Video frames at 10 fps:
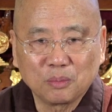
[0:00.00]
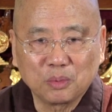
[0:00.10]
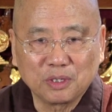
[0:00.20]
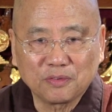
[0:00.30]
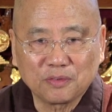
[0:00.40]

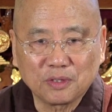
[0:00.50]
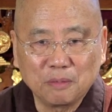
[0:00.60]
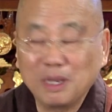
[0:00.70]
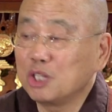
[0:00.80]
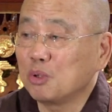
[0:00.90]

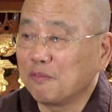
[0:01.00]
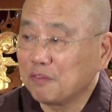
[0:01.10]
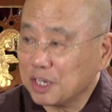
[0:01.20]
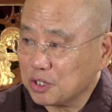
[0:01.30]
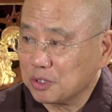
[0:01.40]
mental
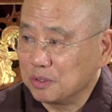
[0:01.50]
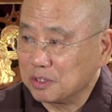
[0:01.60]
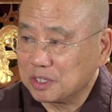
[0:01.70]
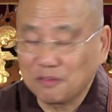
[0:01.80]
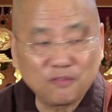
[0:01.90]

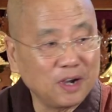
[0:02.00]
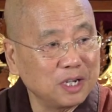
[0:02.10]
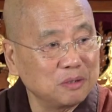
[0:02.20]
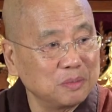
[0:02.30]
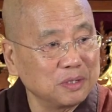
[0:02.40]
afflictions,
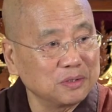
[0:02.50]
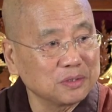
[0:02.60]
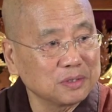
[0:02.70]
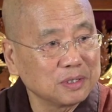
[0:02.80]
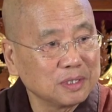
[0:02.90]

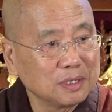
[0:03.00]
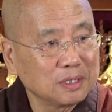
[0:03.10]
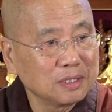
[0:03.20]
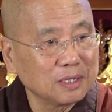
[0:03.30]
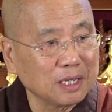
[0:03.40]
defilements,
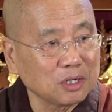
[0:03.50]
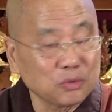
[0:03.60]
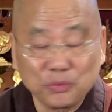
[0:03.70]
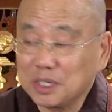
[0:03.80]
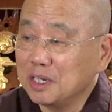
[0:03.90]

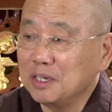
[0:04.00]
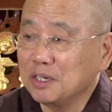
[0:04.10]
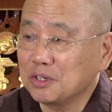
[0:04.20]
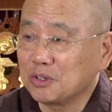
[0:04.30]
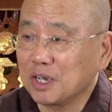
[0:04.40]
like
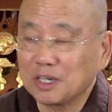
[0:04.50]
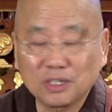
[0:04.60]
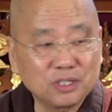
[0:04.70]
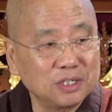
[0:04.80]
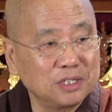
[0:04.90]
greediness,
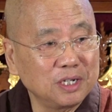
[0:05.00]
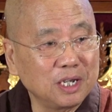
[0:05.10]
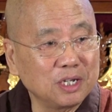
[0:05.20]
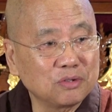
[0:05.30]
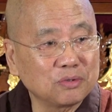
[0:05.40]
jealousy,
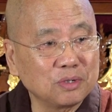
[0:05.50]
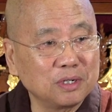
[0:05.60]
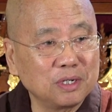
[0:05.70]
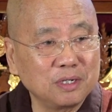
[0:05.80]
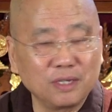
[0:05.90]

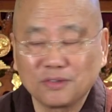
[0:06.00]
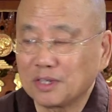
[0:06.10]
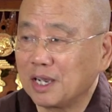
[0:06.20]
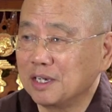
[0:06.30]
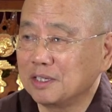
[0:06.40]
hatred,
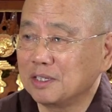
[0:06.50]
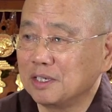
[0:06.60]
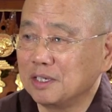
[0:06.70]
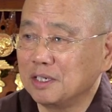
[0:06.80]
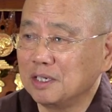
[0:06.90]

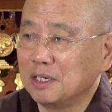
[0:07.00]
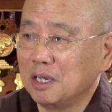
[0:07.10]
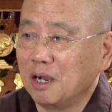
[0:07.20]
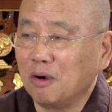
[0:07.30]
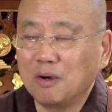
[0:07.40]
anxiety,
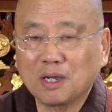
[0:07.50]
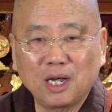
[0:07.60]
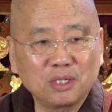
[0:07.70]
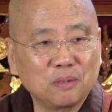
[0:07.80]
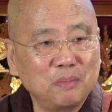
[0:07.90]
all
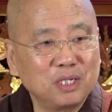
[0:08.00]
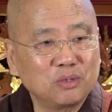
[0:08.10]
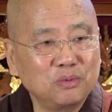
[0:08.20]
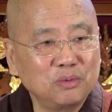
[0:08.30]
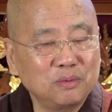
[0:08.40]
kinds of
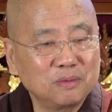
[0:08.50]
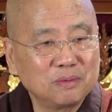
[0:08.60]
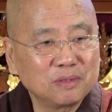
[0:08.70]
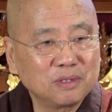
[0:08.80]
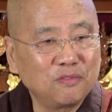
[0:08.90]
mental
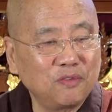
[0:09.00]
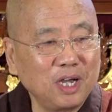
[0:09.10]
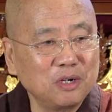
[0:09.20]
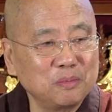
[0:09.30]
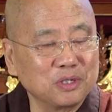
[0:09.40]

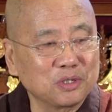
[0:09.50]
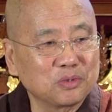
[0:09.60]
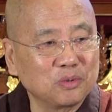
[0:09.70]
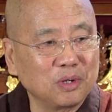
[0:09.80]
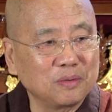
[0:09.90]
defilements.
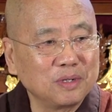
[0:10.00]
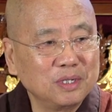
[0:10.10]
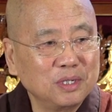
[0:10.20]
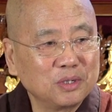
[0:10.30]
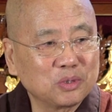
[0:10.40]
So
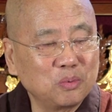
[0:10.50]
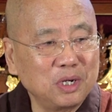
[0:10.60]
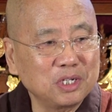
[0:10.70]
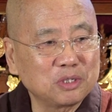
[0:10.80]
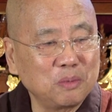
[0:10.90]

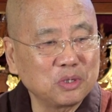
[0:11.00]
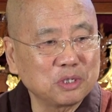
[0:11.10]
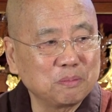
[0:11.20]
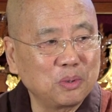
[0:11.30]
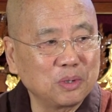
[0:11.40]
what is the
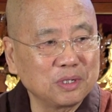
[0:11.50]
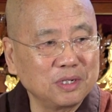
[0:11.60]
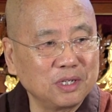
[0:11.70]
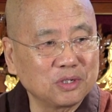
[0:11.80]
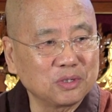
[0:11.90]
most
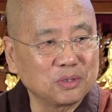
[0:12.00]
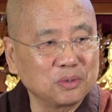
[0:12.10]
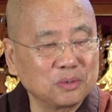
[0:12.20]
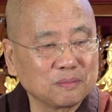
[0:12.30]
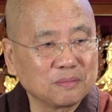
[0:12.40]
important is
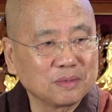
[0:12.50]
to